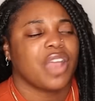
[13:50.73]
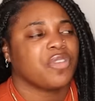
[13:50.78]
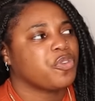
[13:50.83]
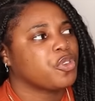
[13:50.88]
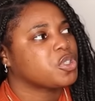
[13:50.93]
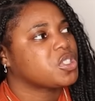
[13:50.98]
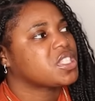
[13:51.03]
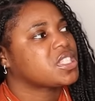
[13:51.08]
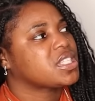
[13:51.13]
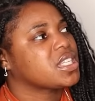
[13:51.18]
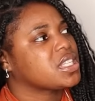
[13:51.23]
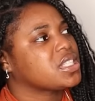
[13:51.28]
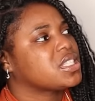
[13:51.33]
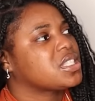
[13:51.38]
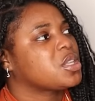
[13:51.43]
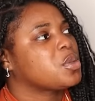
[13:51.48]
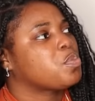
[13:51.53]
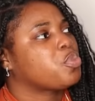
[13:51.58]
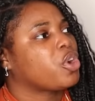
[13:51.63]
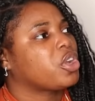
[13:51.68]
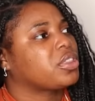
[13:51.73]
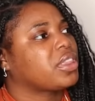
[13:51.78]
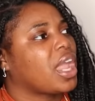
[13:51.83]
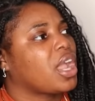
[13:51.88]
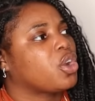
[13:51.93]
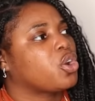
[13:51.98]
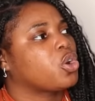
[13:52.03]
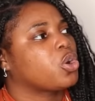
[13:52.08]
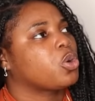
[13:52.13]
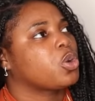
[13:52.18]
Ever since he brought
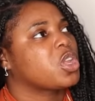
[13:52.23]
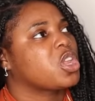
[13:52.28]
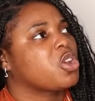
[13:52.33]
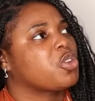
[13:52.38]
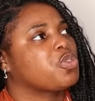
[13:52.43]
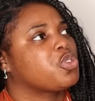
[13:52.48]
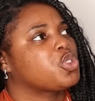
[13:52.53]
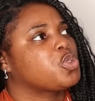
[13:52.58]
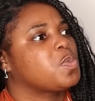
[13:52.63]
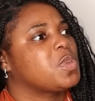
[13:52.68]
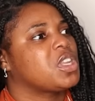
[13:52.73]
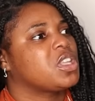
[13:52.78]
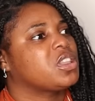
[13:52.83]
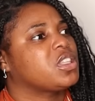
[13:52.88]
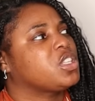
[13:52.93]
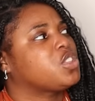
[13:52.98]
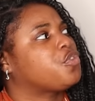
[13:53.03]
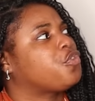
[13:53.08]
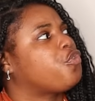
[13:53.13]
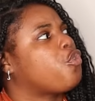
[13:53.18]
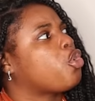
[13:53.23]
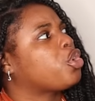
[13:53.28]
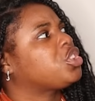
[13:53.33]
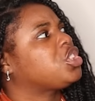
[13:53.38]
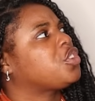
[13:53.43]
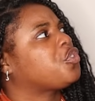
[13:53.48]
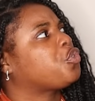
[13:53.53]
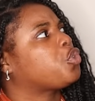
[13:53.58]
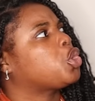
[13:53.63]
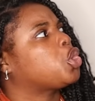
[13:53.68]
that girl here, there's been at least four
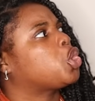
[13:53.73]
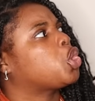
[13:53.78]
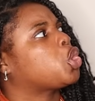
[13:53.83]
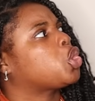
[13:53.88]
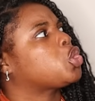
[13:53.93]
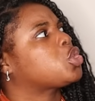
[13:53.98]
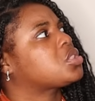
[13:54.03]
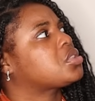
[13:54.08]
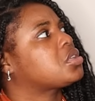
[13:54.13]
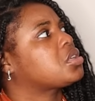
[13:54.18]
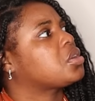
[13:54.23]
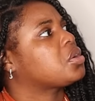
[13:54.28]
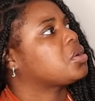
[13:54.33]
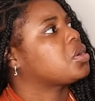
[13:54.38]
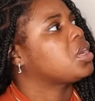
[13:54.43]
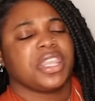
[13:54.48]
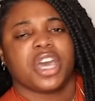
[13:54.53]
different girls here.